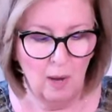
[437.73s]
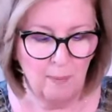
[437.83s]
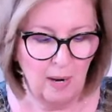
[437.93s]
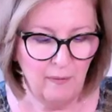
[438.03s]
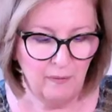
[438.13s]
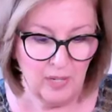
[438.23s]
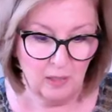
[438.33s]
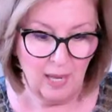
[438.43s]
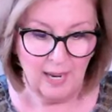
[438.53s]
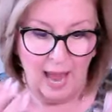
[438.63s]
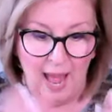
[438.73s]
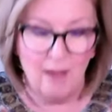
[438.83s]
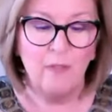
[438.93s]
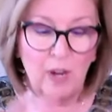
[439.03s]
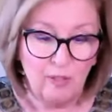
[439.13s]
But I feel like
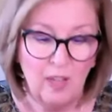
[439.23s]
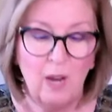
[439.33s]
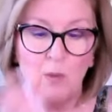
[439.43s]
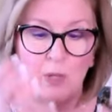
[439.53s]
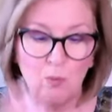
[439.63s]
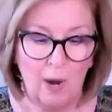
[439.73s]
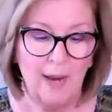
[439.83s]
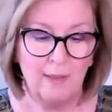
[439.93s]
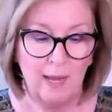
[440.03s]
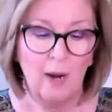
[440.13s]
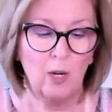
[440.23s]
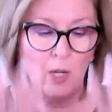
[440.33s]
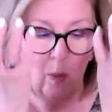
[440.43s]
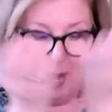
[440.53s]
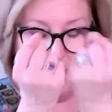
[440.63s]
everything was right there.
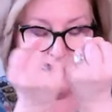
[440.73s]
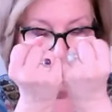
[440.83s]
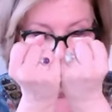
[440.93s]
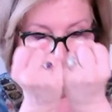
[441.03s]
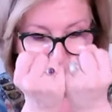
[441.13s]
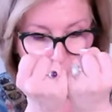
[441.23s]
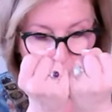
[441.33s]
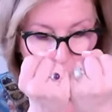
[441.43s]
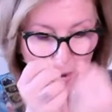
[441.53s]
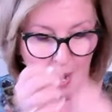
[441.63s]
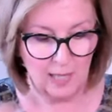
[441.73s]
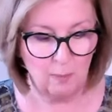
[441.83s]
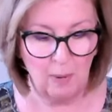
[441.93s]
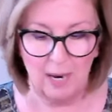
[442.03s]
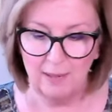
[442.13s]
You had it in your
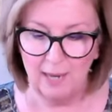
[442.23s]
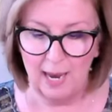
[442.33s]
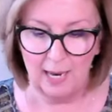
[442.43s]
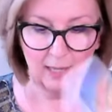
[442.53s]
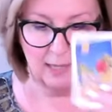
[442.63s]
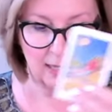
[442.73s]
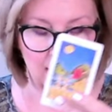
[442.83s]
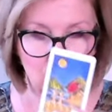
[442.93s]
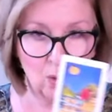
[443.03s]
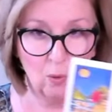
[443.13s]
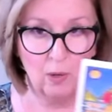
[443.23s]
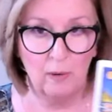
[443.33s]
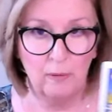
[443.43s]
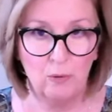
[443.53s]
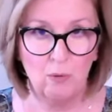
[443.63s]
grasp, and then it sort
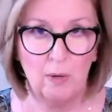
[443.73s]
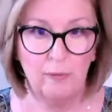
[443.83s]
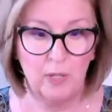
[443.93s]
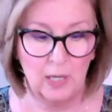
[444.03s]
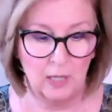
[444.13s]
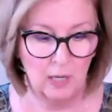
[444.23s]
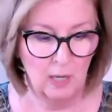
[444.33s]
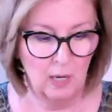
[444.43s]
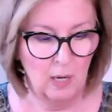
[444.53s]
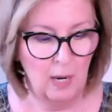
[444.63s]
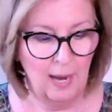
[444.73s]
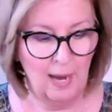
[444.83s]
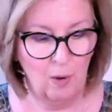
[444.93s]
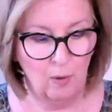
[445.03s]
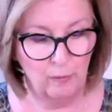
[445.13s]
of drifted
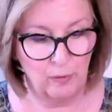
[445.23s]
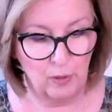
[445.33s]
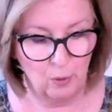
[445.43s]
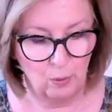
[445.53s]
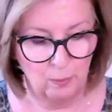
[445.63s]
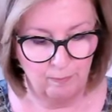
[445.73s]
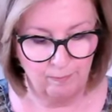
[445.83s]
out of you.